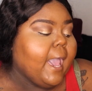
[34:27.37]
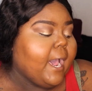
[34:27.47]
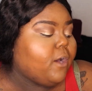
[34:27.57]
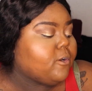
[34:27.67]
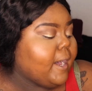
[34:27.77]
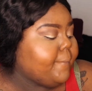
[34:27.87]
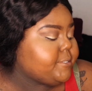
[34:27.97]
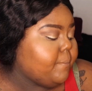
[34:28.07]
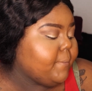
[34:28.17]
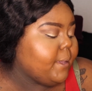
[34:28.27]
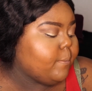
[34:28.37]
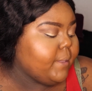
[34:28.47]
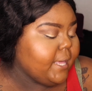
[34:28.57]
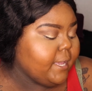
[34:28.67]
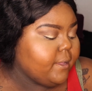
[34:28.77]
I don't know how much I'm gonna be able to
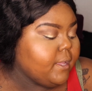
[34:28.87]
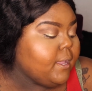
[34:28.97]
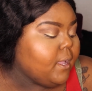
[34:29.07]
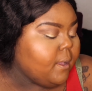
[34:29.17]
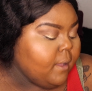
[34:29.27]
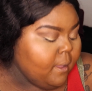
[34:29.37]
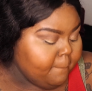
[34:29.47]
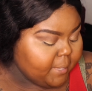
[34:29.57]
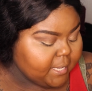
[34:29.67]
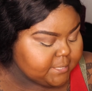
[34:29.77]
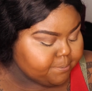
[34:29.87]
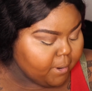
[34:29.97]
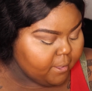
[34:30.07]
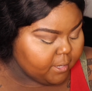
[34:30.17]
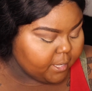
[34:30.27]
play it, because I'm
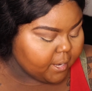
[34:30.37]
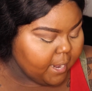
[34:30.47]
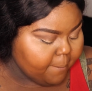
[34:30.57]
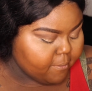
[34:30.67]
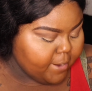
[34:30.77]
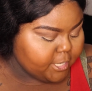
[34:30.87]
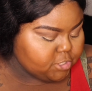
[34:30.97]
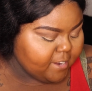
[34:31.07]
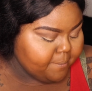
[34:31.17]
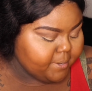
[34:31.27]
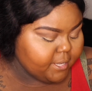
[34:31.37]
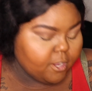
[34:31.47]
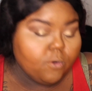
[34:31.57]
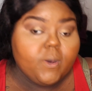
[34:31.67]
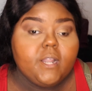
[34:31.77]
probably gonna get a copyright strike. But
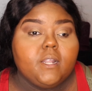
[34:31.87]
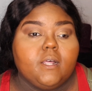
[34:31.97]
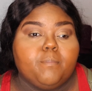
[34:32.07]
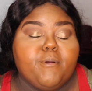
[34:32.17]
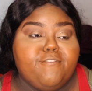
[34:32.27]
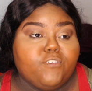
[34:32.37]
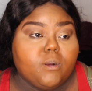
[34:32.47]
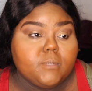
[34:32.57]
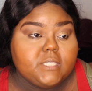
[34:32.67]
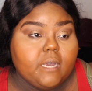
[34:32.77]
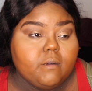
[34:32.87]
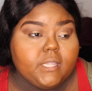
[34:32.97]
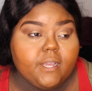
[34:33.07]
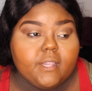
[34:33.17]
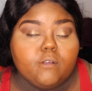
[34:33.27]
one of the performers that were
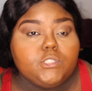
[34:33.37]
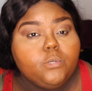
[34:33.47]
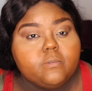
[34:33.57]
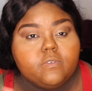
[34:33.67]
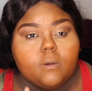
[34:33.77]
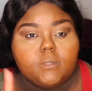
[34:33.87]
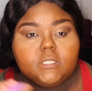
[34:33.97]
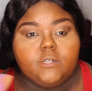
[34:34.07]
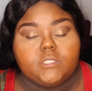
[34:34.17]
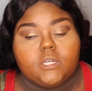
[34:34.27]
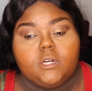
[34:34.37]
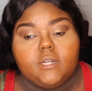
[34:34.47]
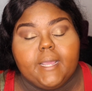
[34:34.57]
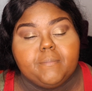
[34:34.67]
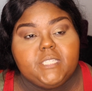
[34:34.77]
there was 2 performers. There was a girl
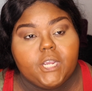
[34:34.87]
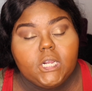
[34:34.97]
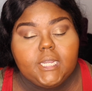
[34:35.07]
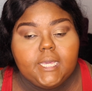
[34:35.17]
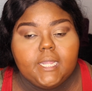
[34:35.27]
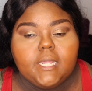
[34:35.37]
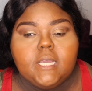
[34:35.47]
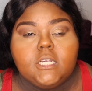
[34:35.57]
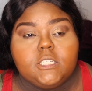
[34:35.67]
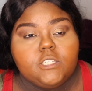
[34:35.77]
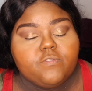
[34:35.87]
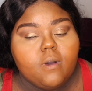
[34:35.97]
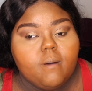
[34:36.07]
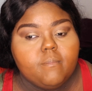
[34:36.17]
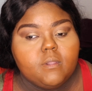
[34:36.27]
named Tara Lynn. She's
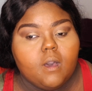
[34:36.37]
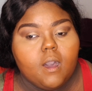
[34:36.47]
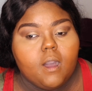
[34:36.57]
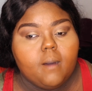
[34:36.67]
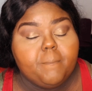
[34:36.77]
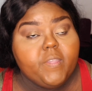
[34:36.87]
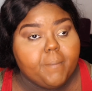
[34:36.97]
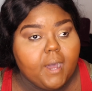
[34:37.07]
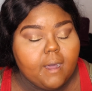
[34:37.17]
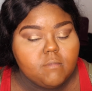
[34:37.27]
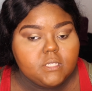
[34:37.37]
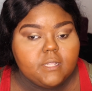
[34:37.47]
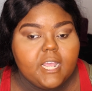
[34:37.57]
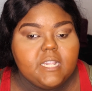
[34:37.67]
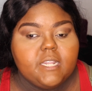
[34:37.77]
from the Bahamas,
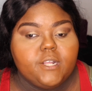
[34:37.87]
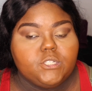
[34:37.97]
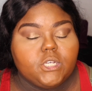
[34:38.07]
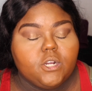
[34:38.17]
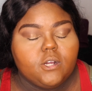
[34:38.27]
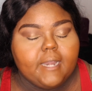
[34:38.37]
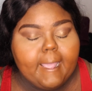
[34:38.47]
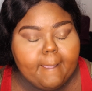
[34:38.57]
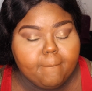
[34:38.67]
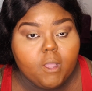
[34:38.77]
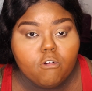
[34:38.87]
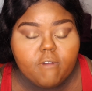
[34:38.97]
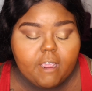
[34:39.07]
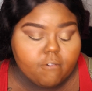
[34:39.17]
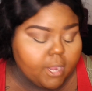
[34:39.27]
and then there was a girl named
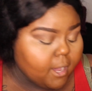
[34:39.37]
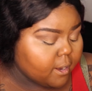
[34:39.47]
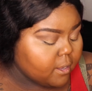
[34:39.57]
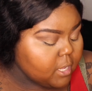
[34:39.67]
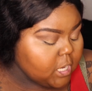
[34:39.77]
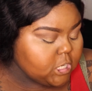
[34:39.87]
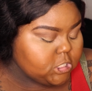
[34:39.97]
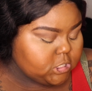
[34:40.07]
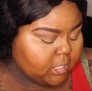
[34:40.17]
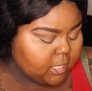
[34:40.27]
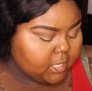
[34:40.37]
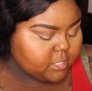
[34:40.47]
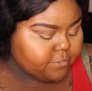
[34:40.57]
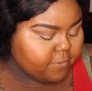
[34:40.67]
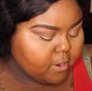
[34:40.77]
Red Rihanna. She
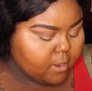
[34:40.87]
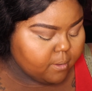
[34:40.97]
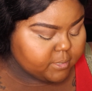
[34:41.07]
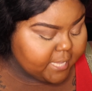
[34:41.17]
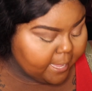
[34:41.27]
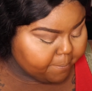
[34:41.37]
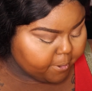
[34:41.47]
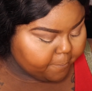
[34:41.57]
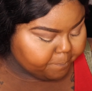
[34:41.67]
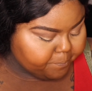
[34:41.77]
is from Tampa.